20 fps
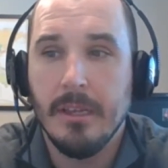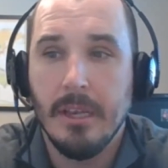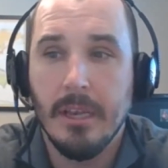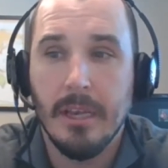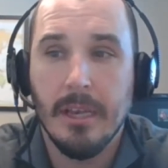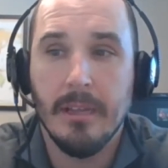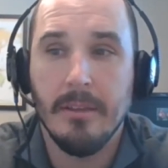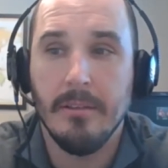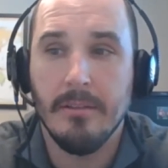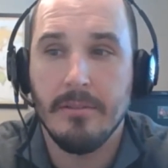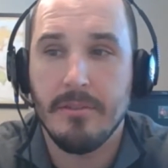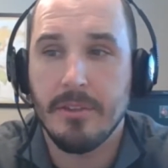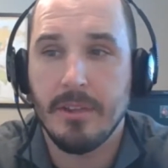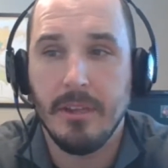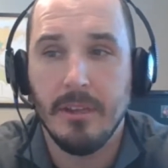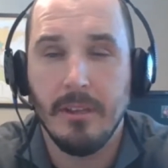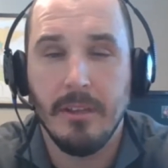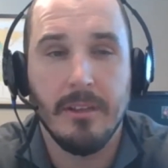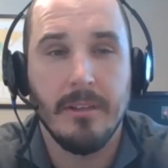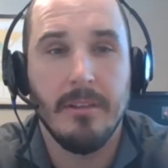And there's
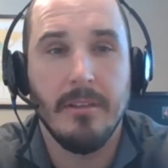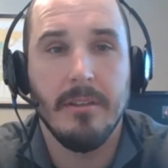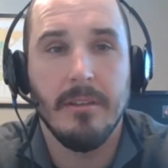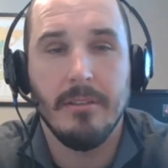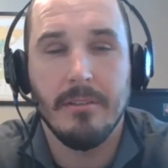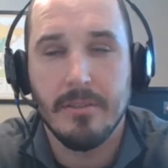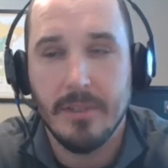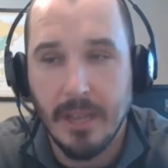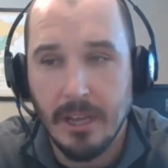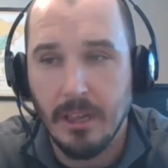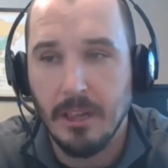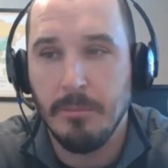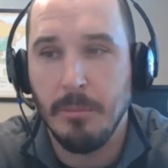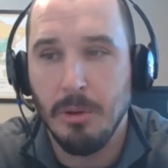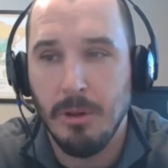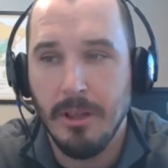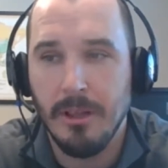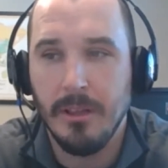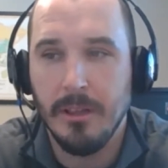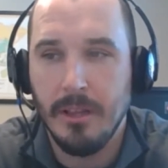scalable
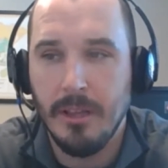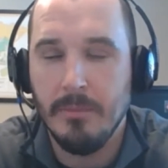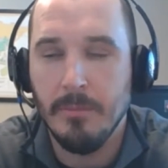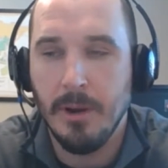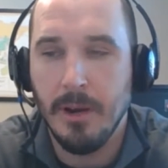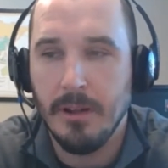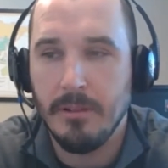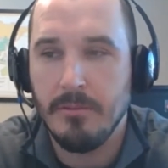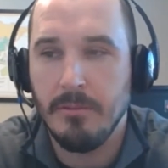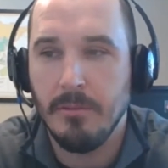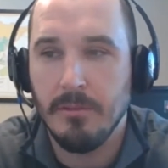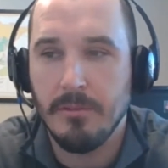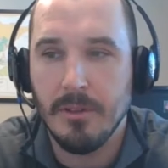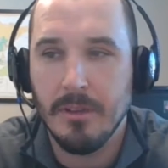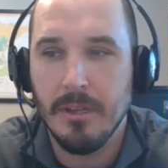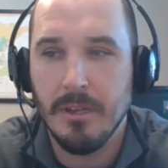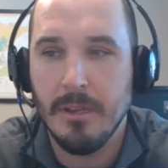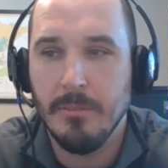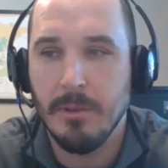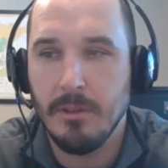LED modules
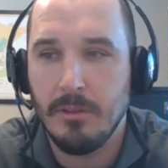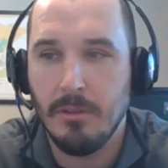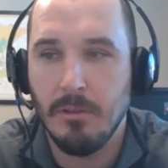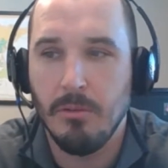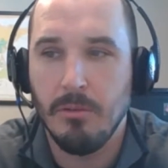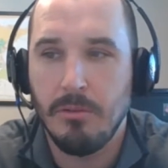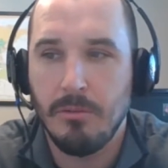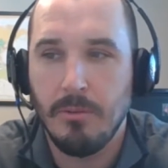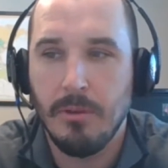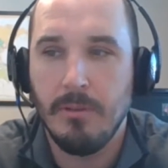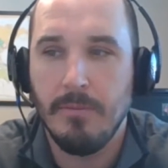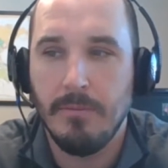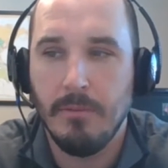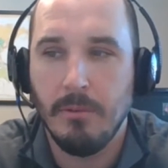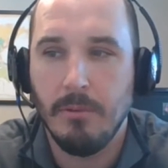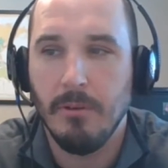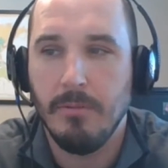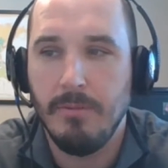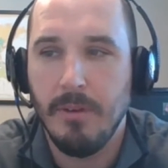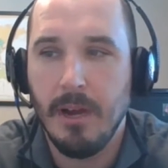in NEMA 2, 3,
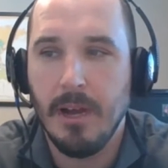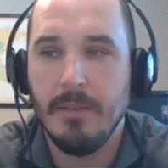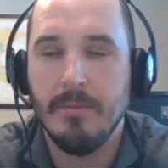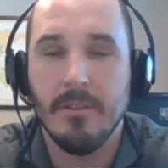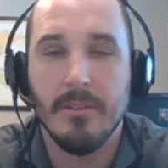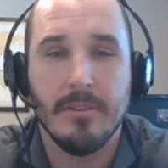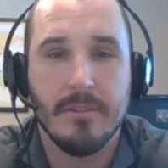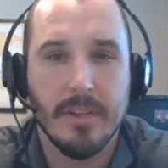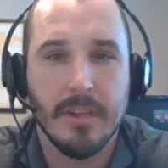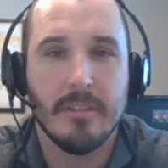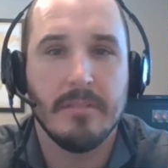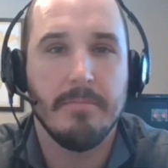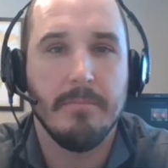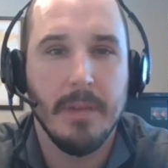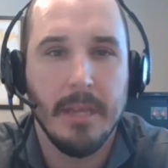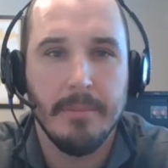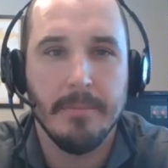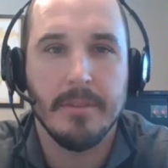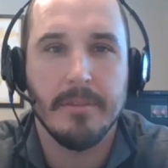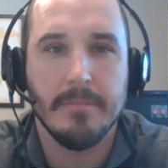4, 5, and 6
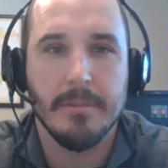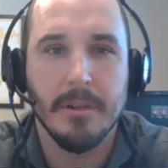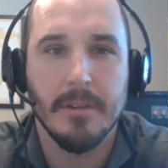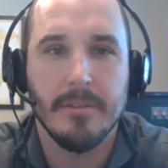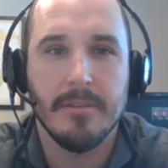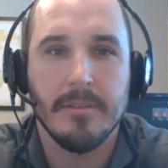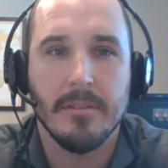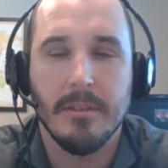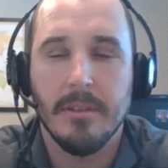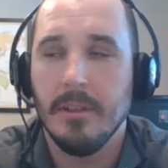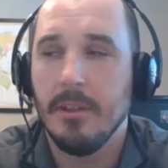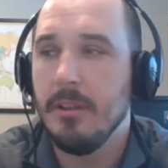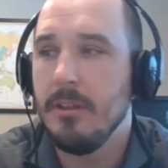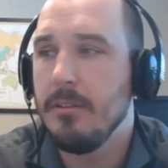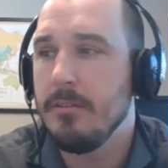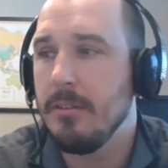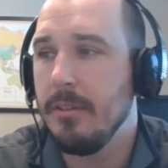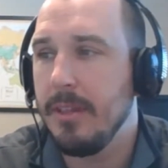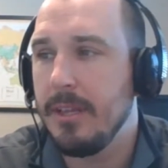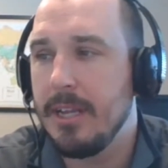beam spreads.
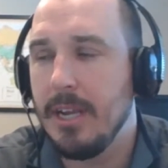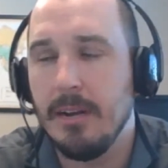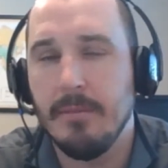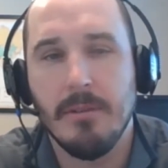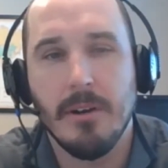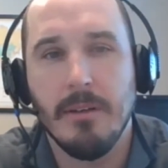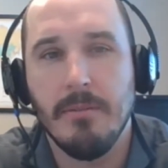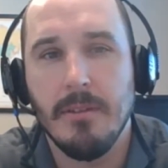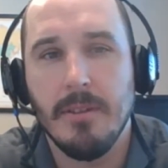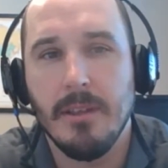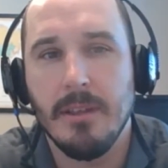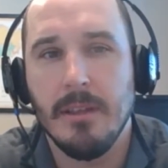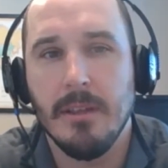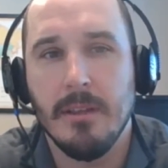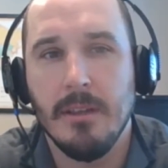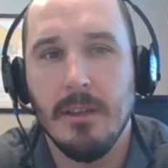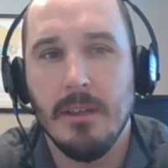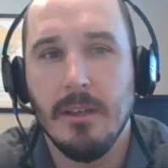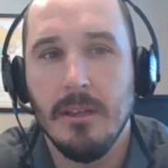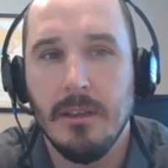Boom. So they cover everything you
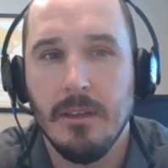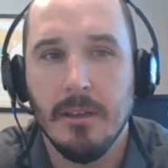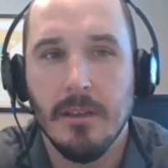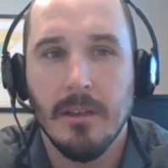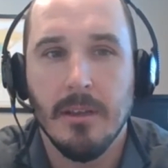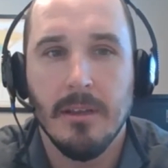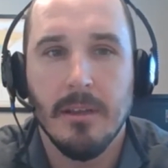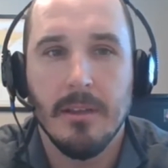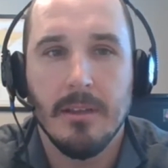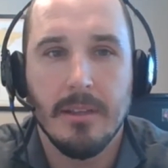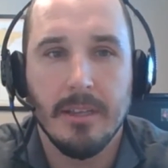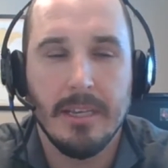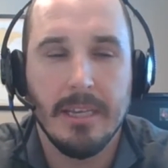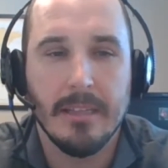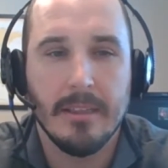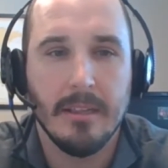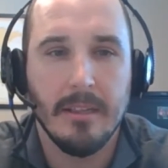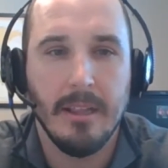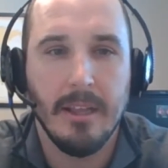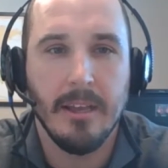need to
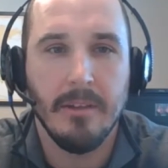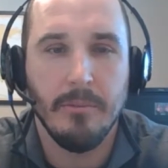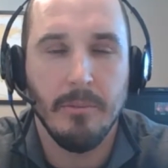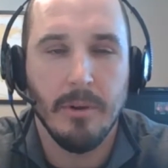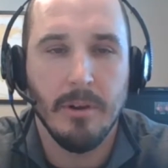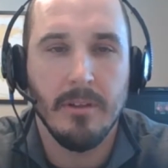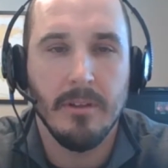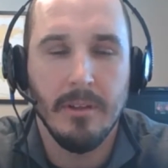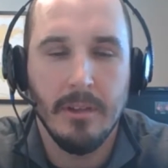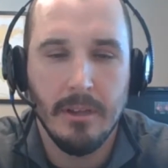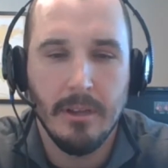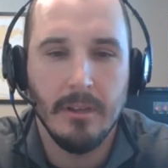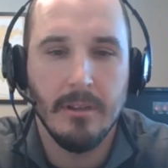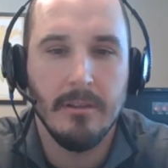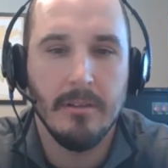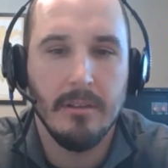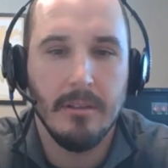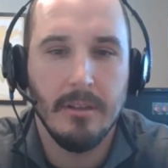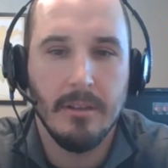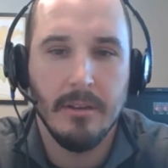get the light where you need it
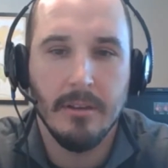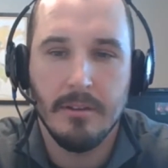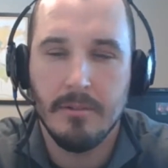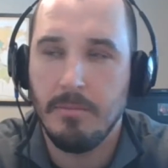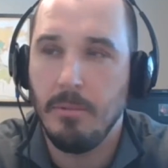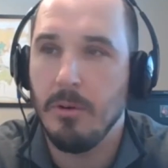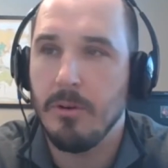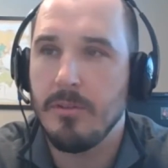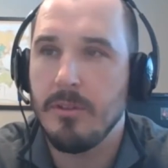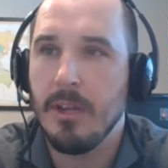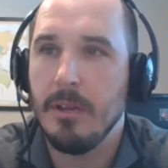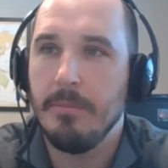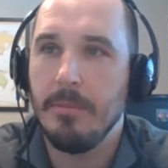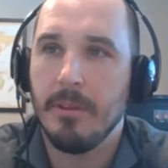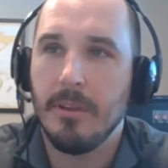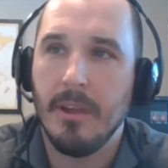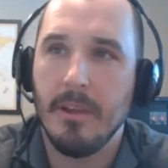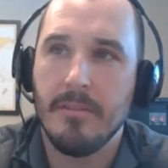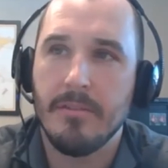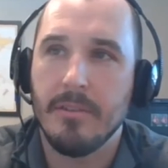in a sports
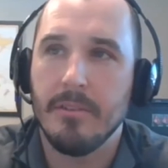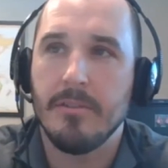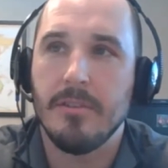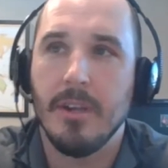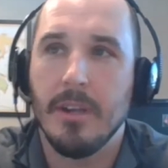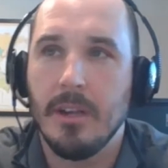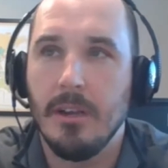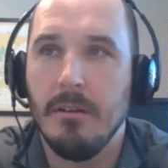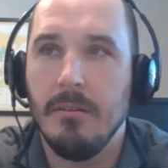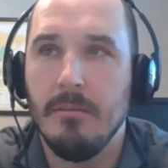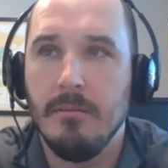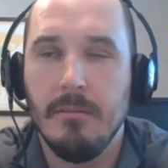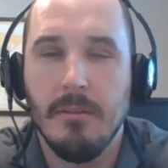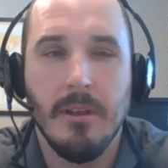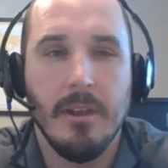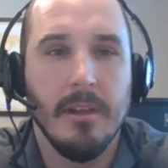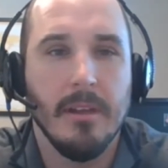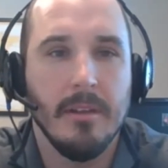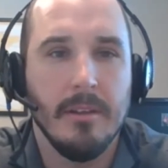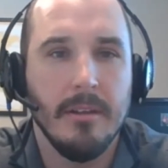application. Check out
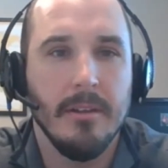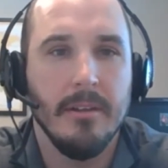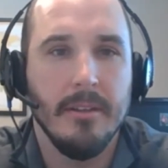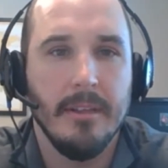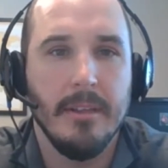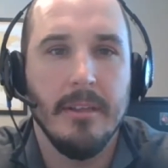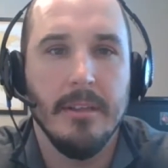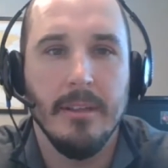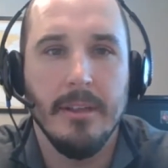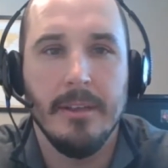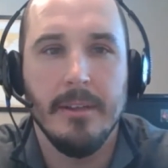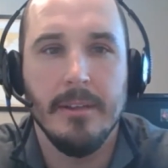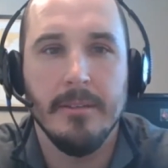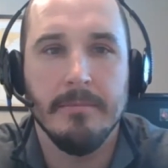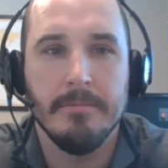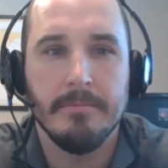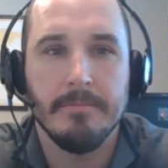Aeon LED Lighting.